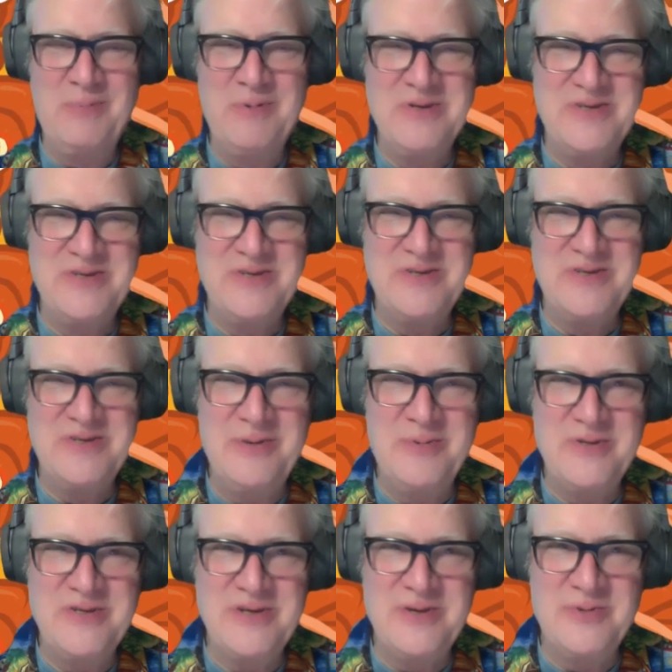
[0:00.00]

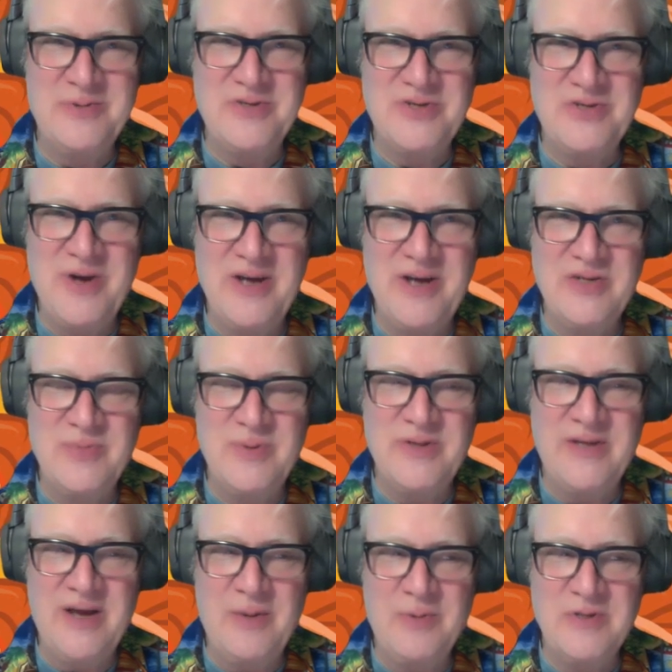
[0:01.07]
it was strange,
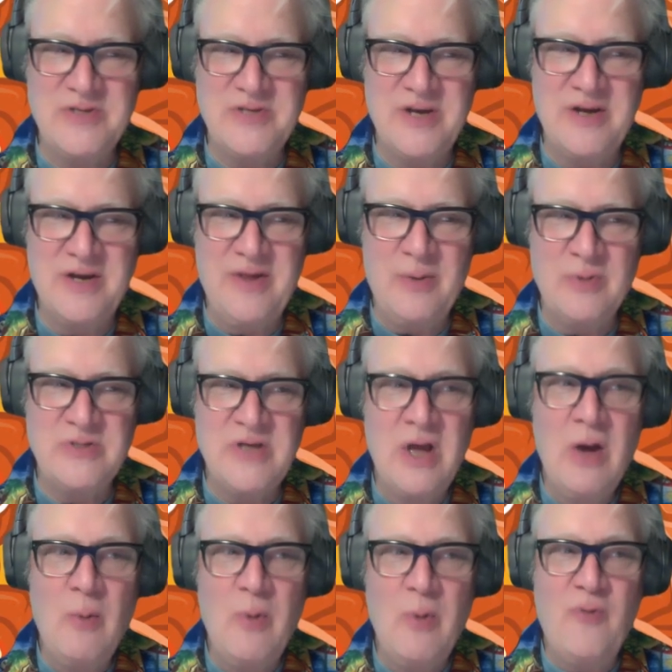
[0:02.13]
but that was
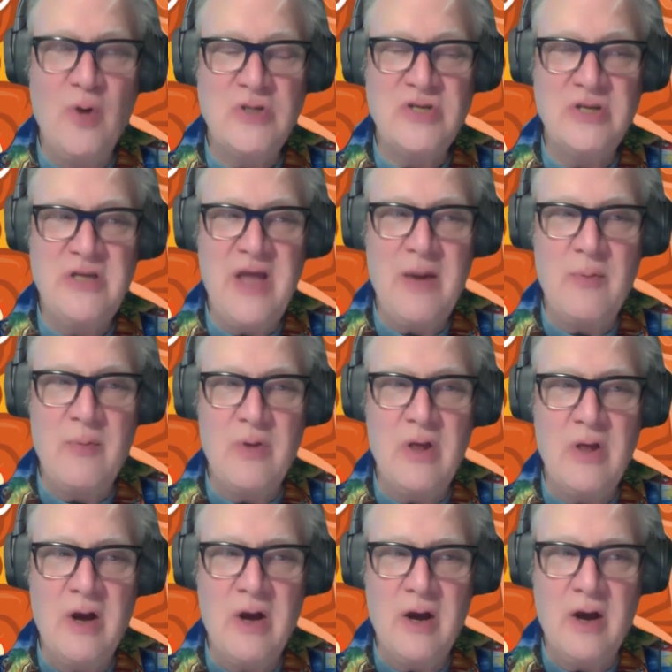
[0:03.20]
we fortunately, yeah, we
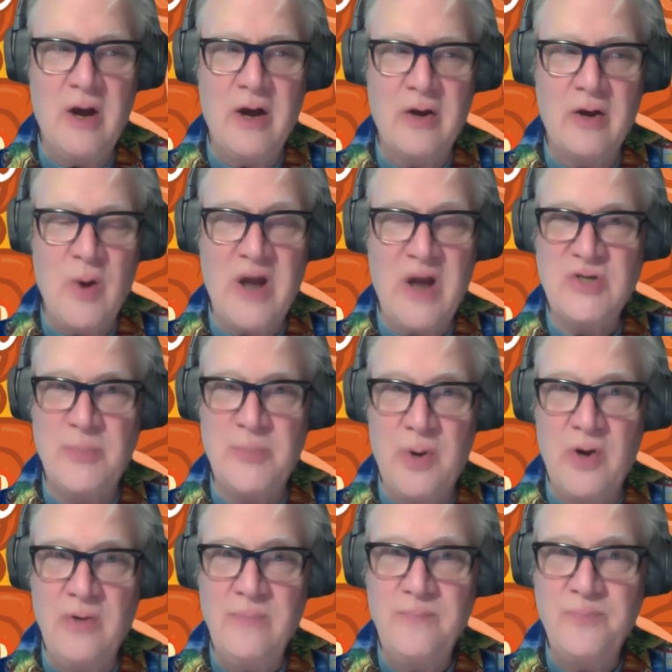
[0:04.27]
Crash and
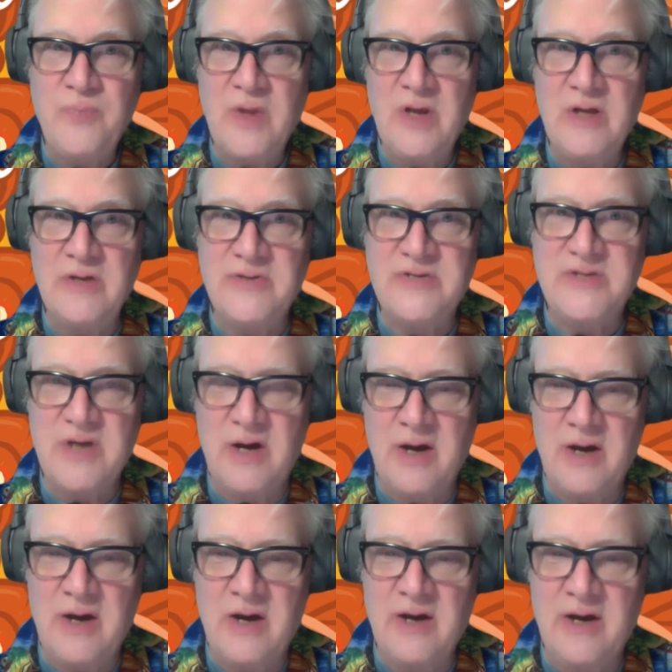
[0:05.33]
Burn. It's
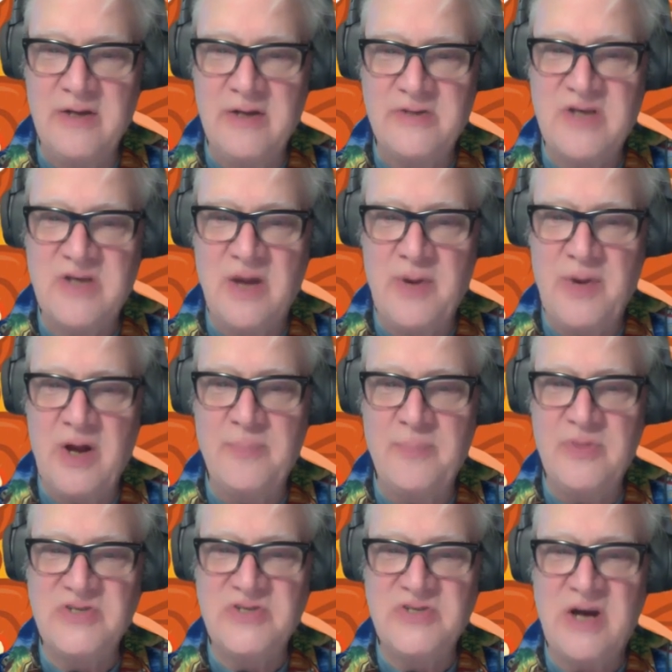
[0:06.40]
uh, it's coming up
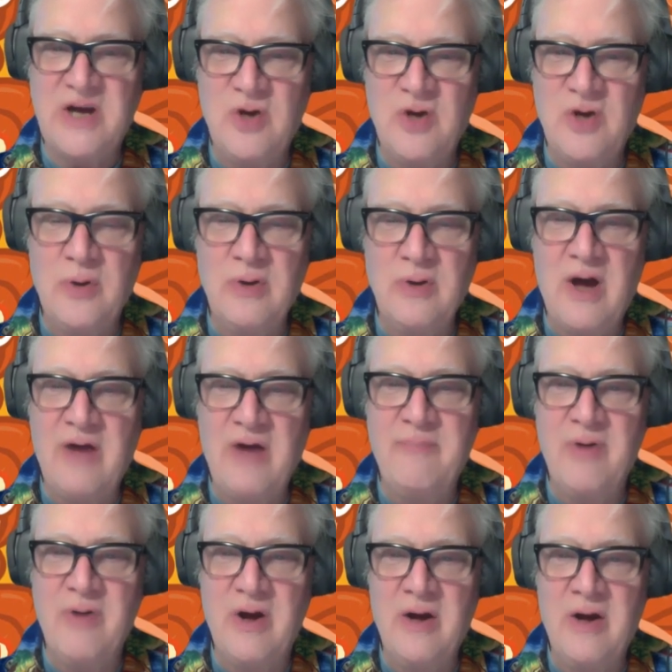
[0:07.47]
this October.
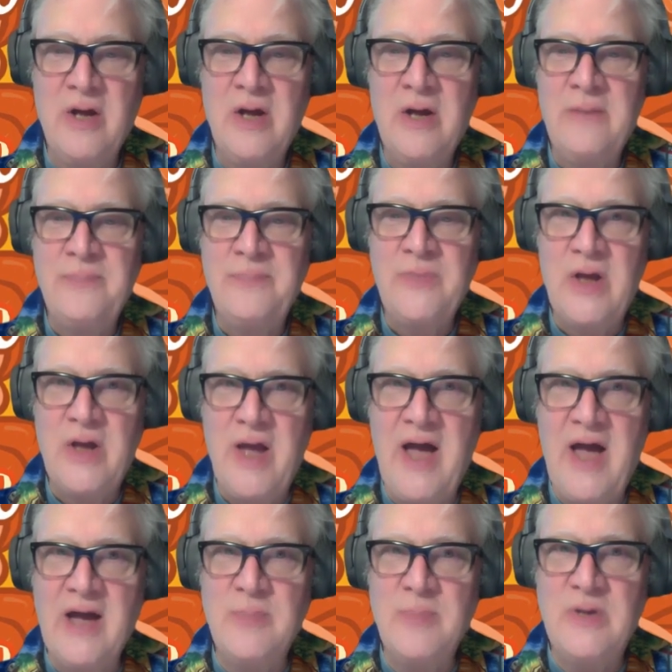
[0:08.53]
I've
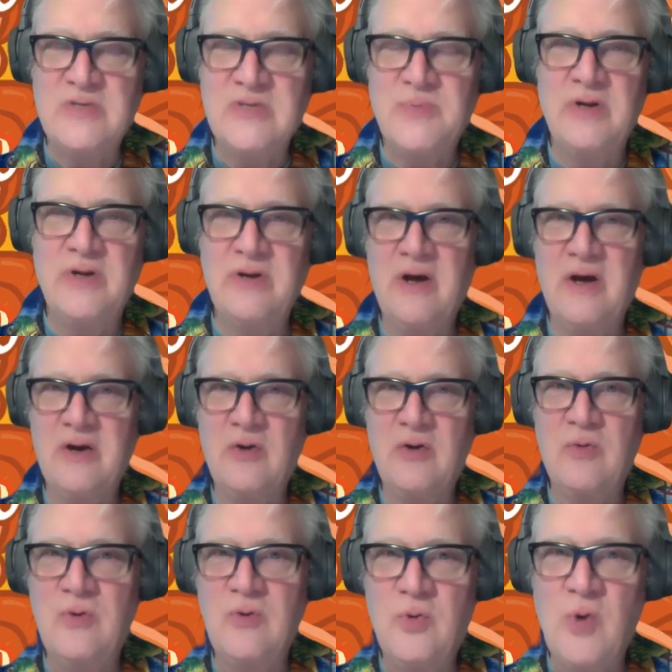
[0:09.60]
Acme has been
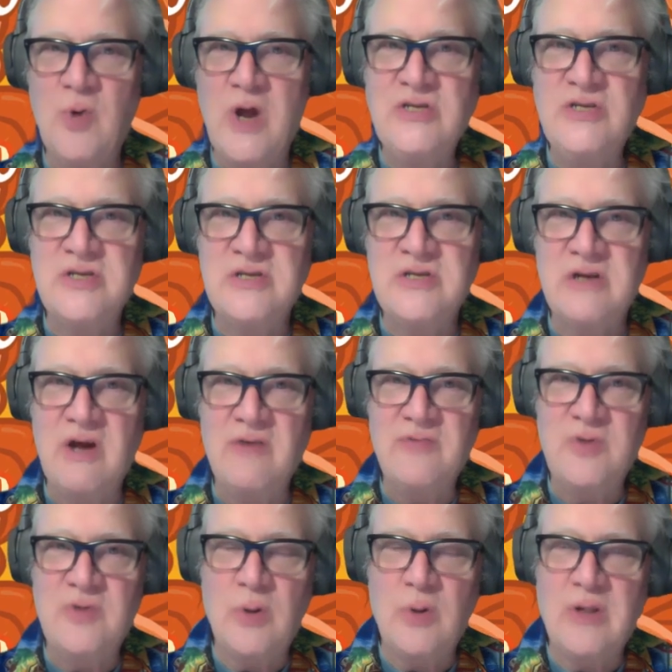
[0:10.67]
gracious
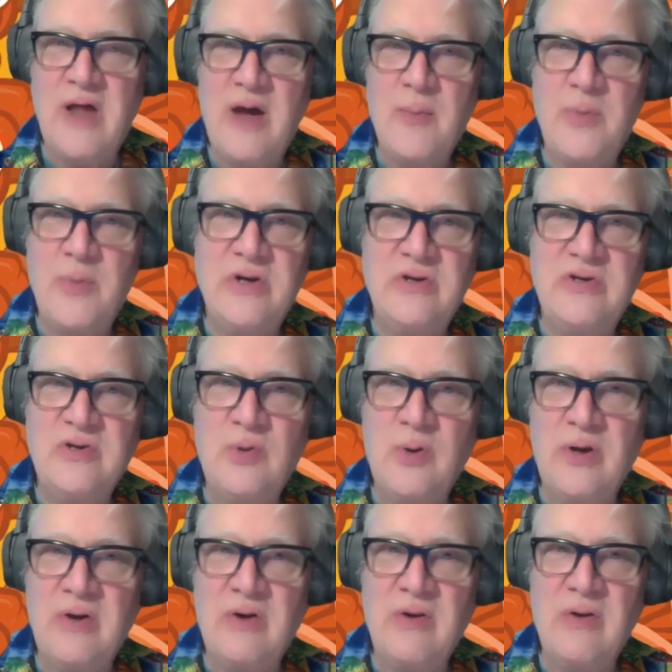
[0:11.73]
enough to allow me to do
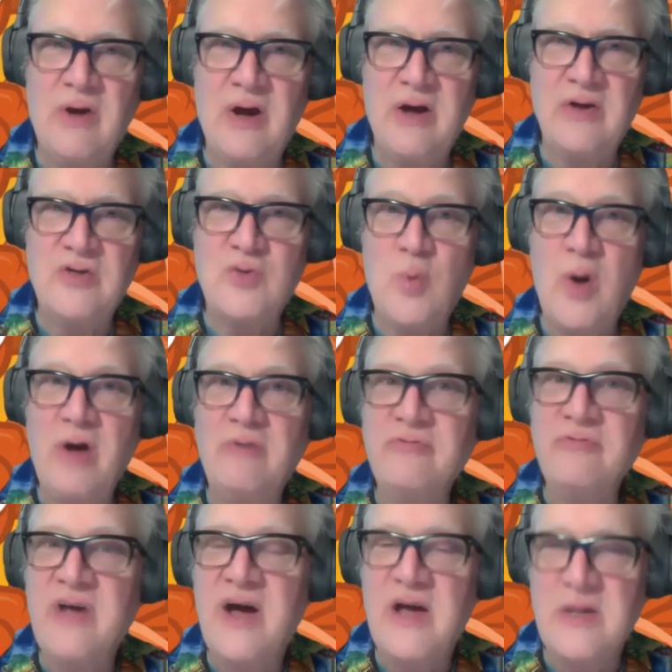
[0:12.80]
it 12
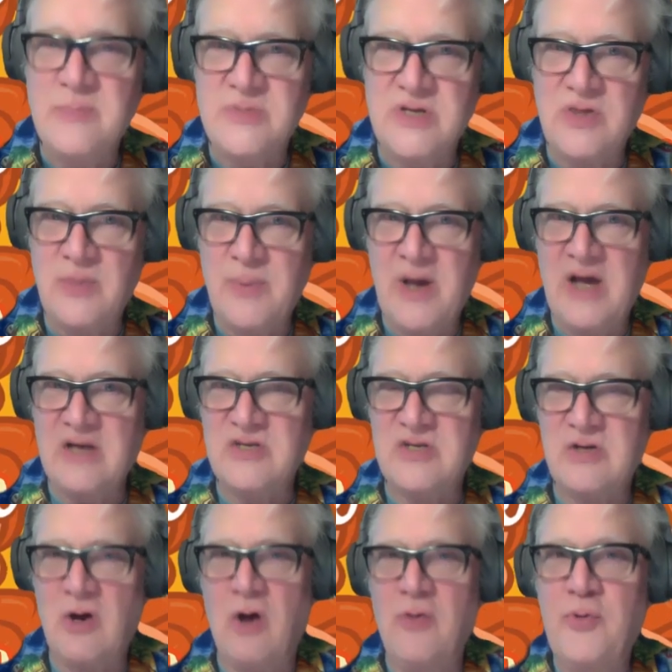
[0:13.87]
times in the
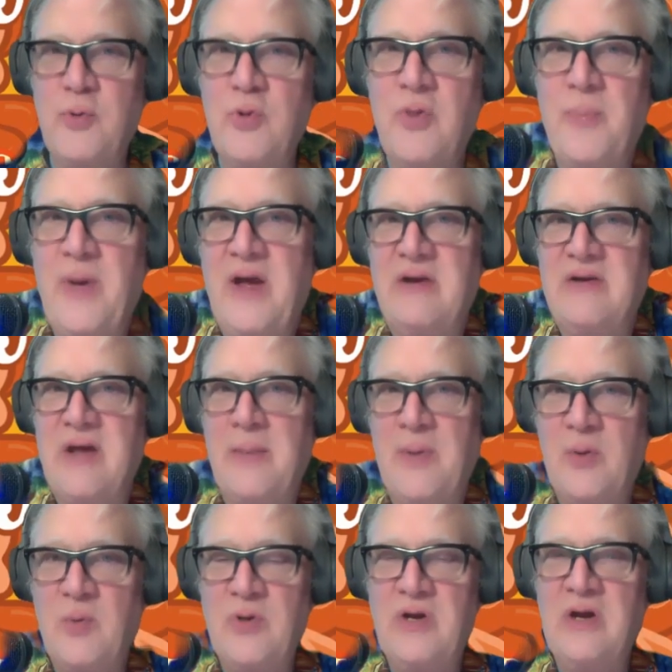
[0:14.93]
past, all through the
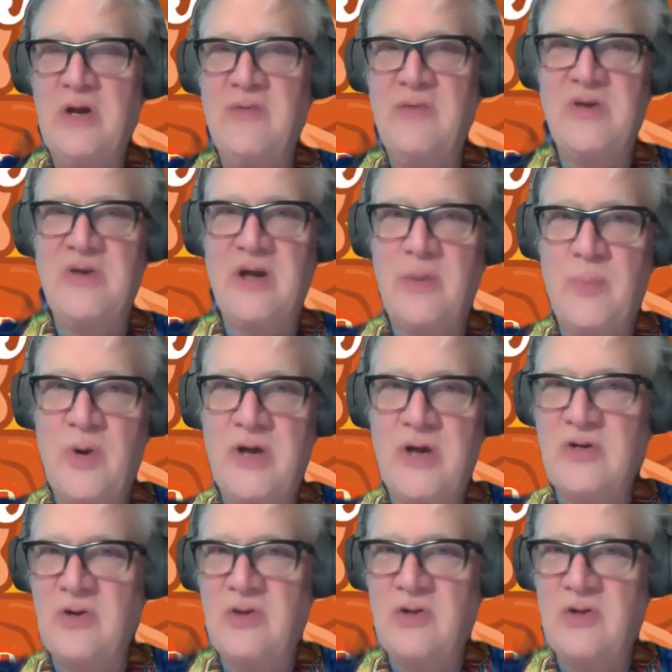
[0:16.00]
pandemic. We didn't even take a break during the